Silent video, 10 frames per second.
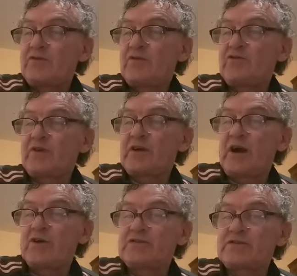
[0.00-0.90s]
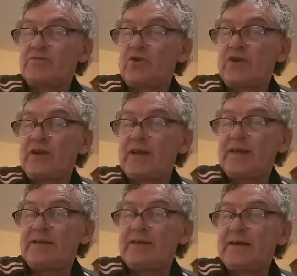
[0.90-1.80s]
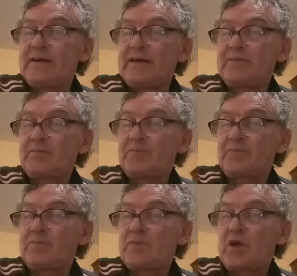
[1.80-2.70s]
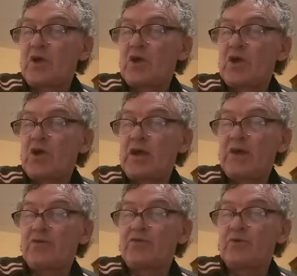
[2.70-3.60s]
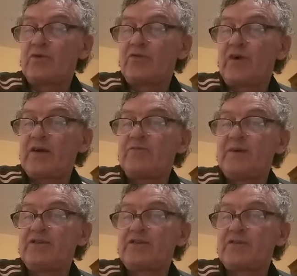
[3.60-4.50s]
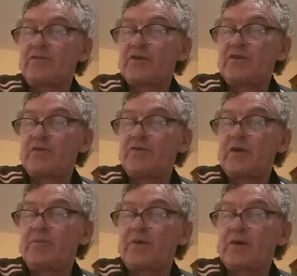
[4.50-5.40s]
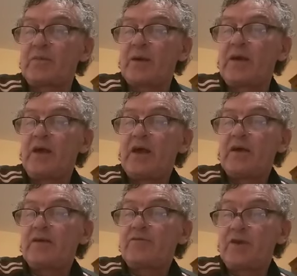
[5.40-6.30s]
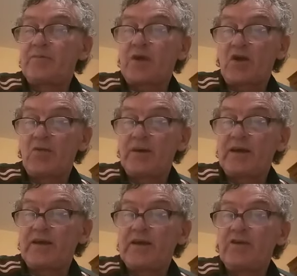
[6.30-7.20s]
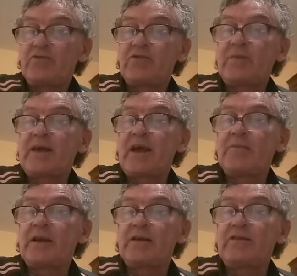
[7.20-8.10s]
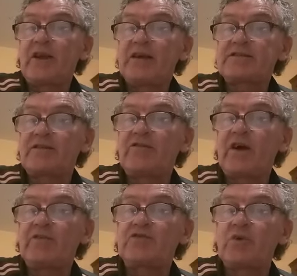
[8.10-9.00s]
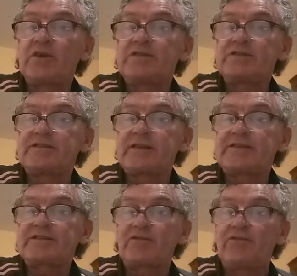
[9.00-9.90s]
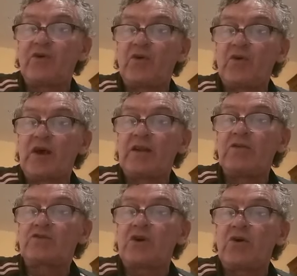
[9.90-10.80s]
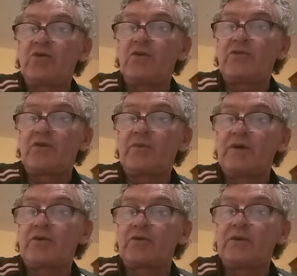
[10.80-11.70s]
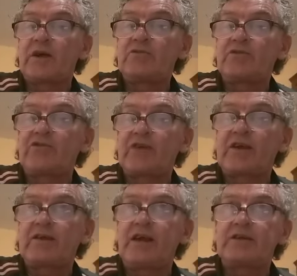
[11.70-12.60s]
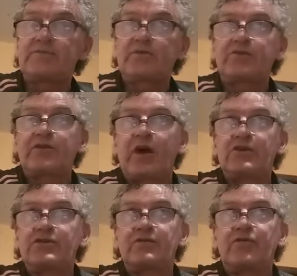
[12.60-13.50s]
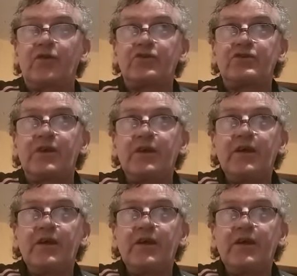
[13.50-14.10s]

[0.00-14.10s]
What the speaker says: there's a horse running in Ayr, the 105, Be the Difference for Philip Kirby. There was a big gamble on it the last day, 5-1 to 6-4, and it looked all over a winner coming down to the second last, but with the horse in front,